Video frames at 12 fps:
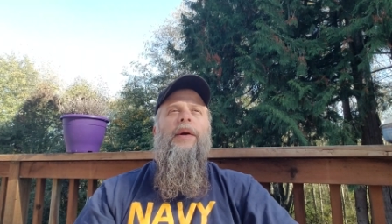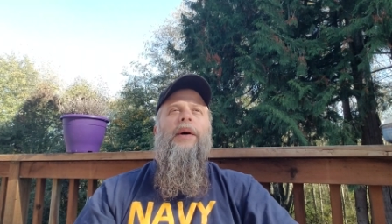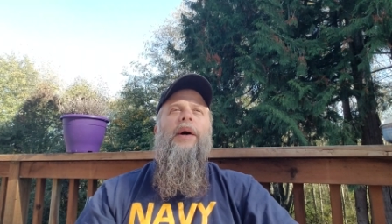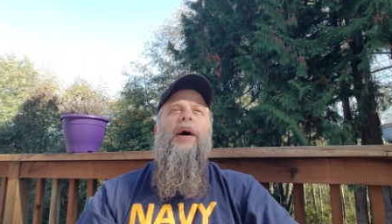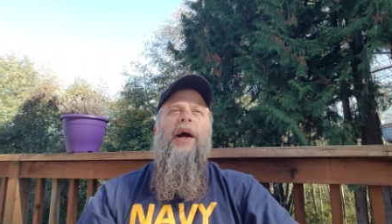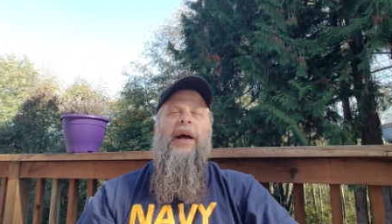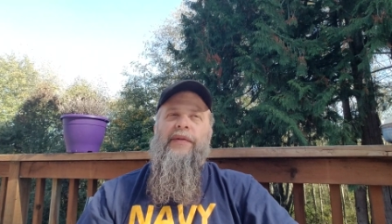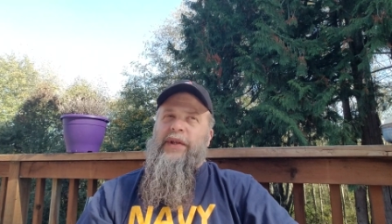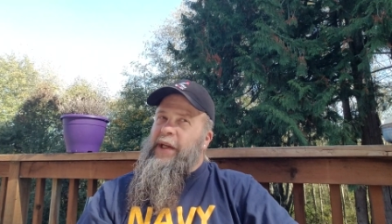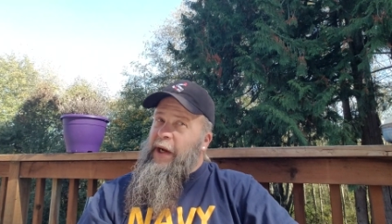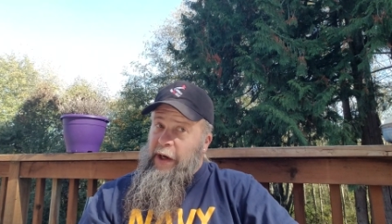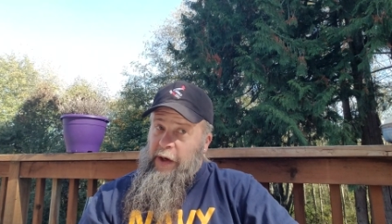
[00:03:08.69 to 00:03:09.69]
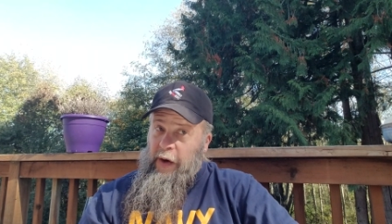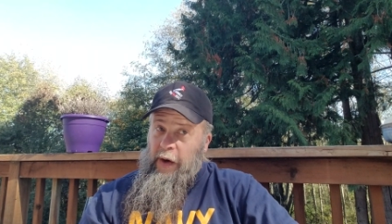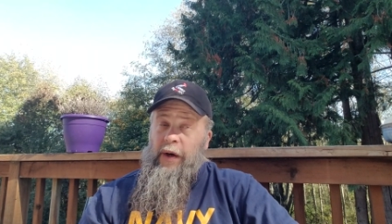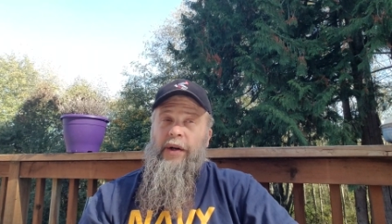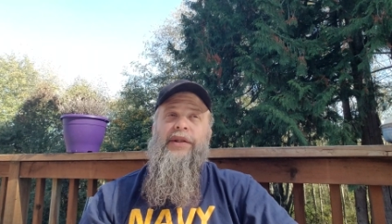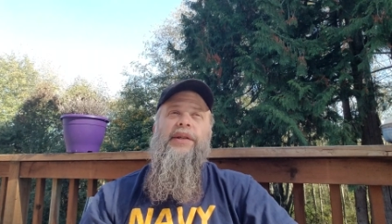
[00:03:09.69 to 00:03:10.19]
I have a deck of
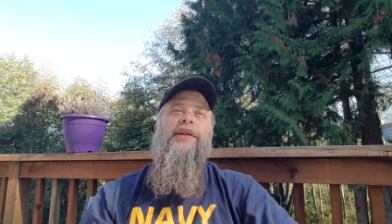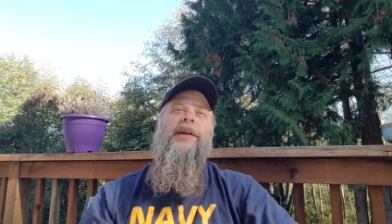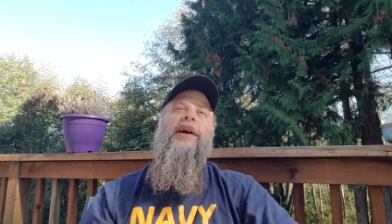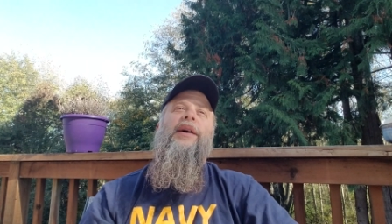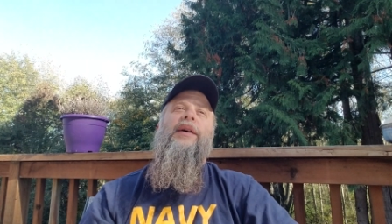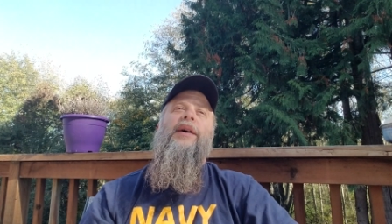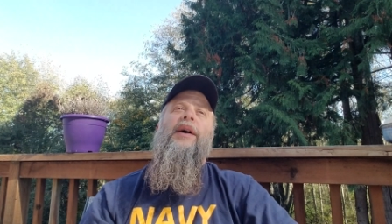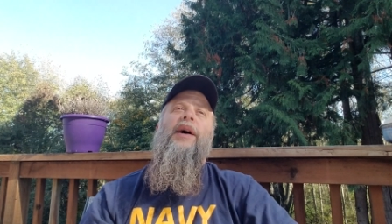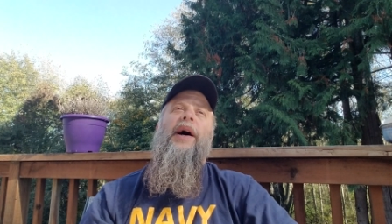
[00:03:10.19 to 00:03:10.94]
cards in there.